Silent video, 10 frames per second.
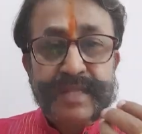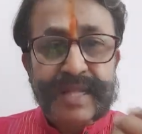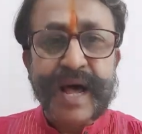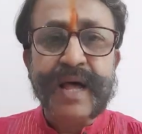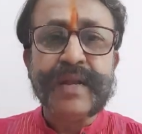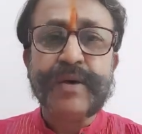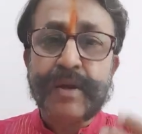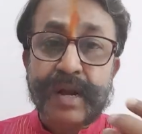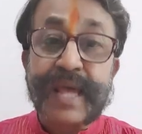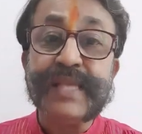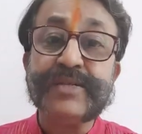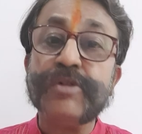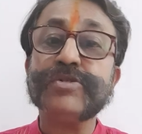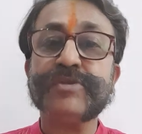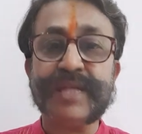dal or rice
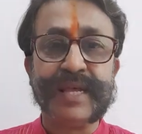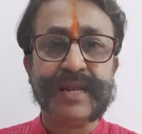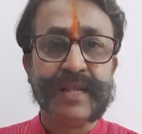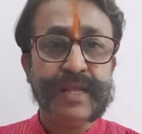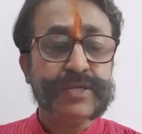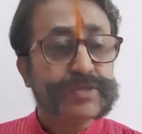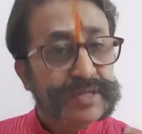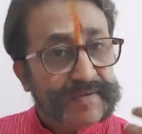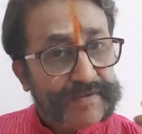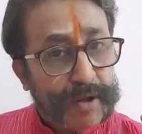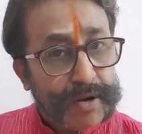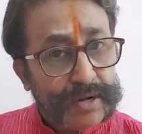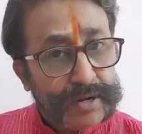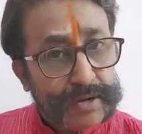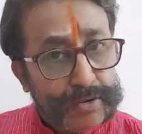also there, so they
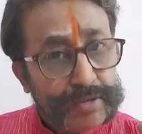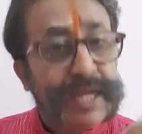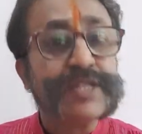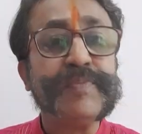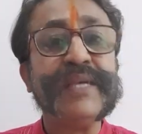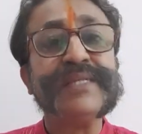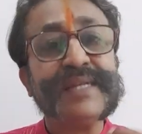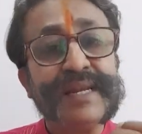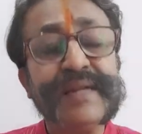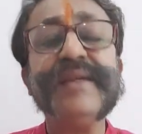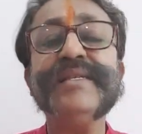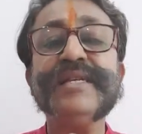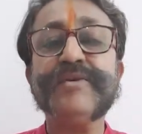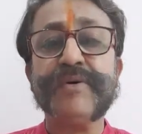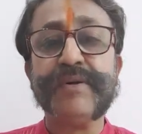flock to that space in
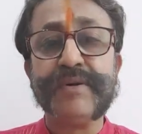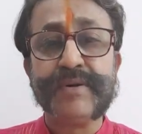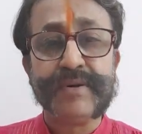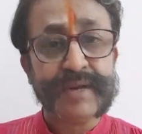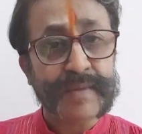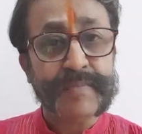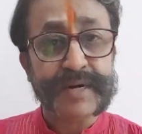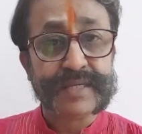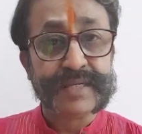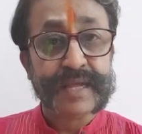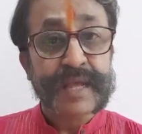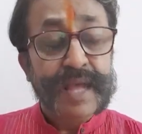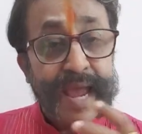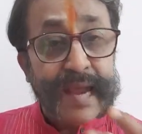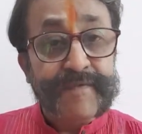increasing numbers.
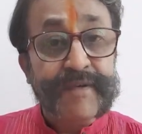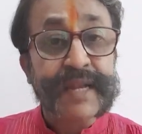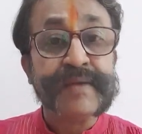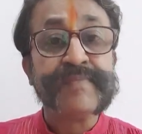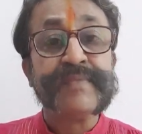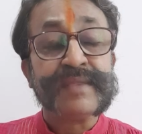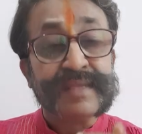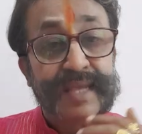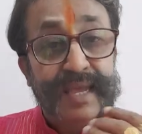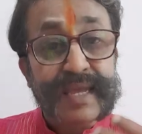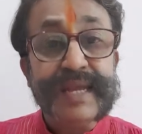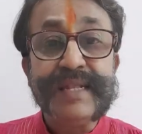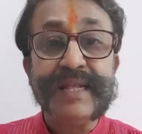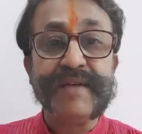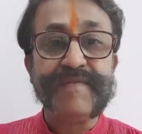And when they
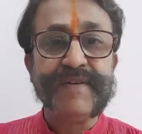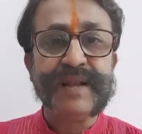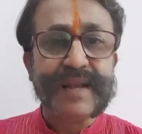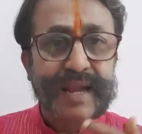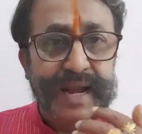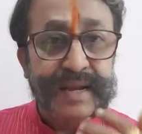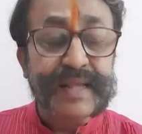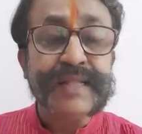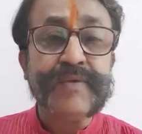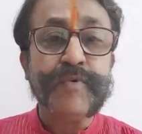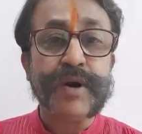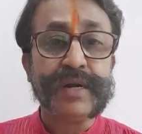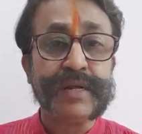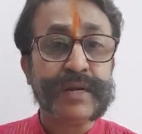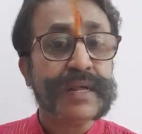eat their fill and drink the
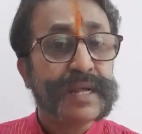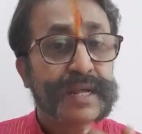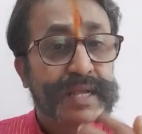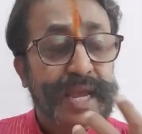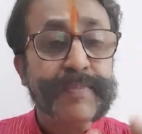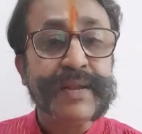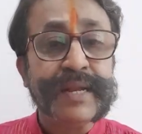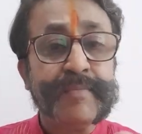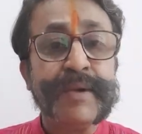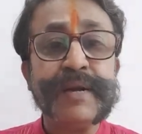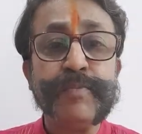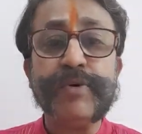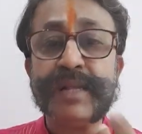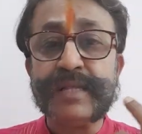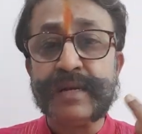water kept in a mud
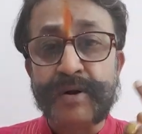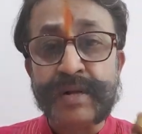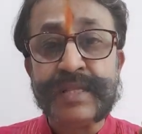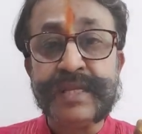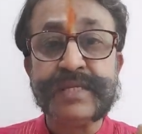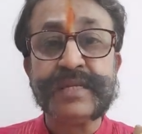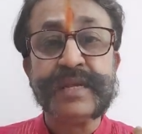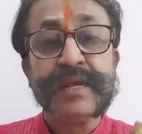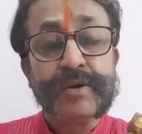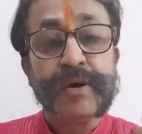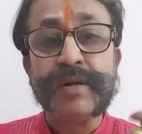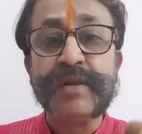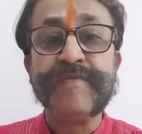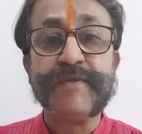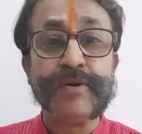bowl in the northeast
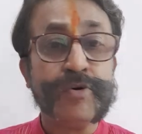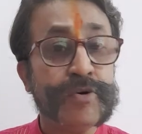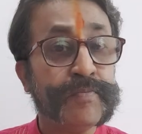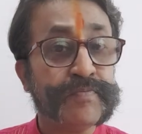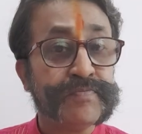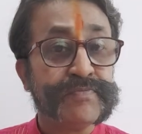corner of your home